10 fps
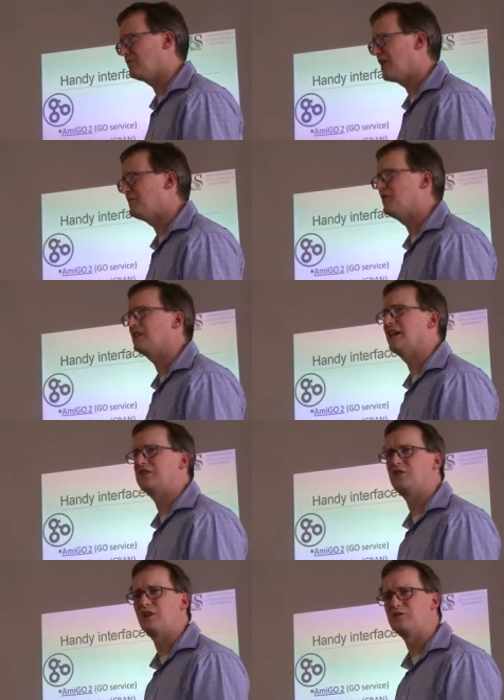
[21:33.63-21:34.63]
I think
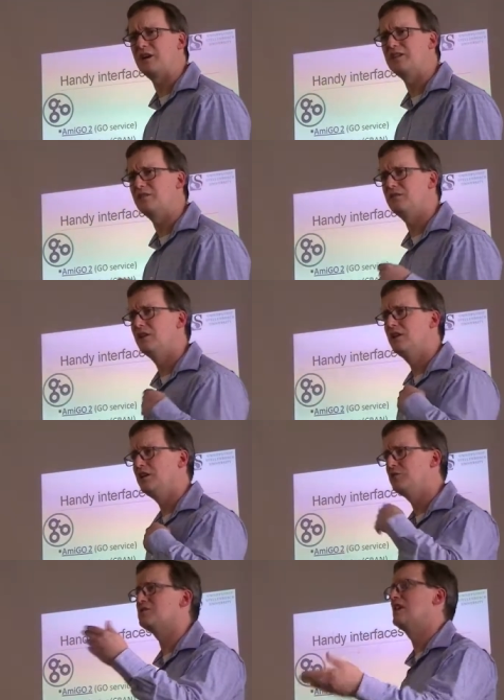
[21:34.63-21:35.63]
last year I tried to
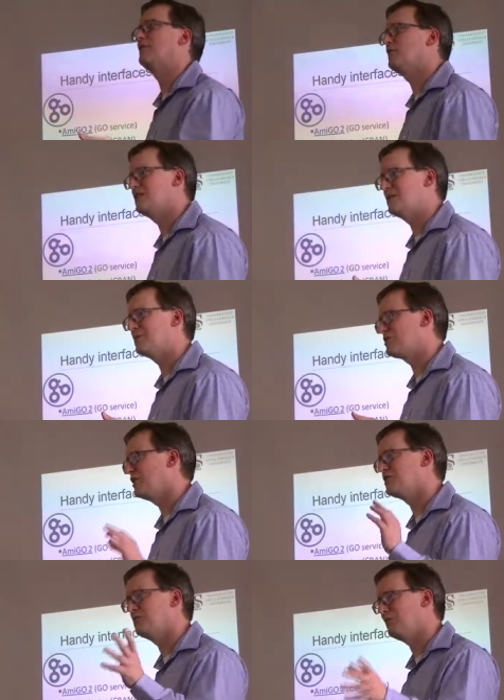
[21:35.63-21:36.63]
use that for the
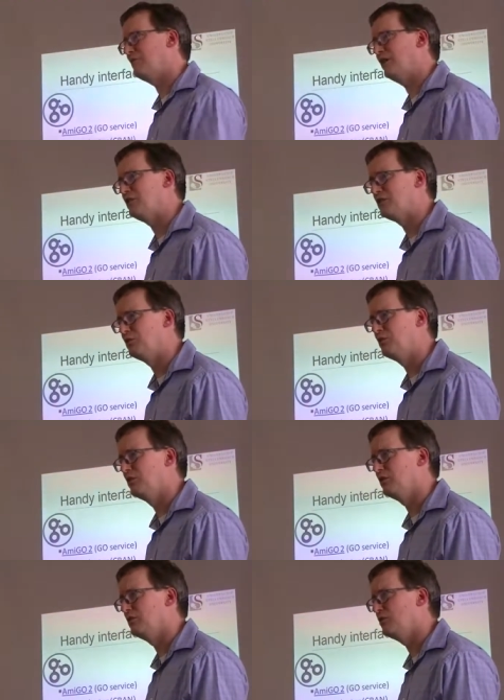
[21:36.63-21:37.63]
demonstration but found that
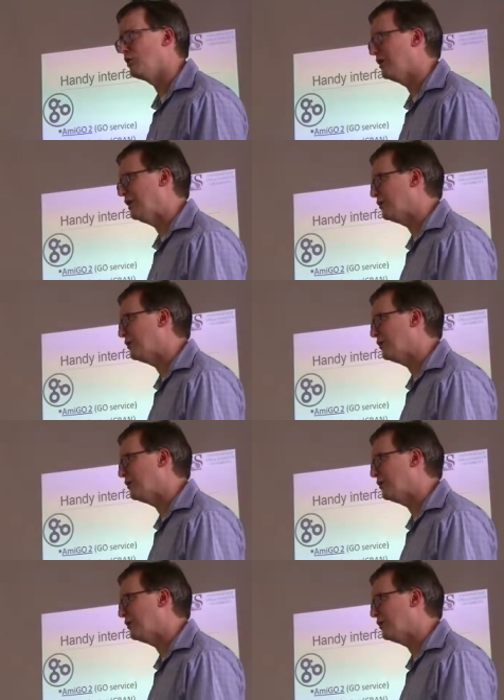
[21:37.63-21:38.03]
the URL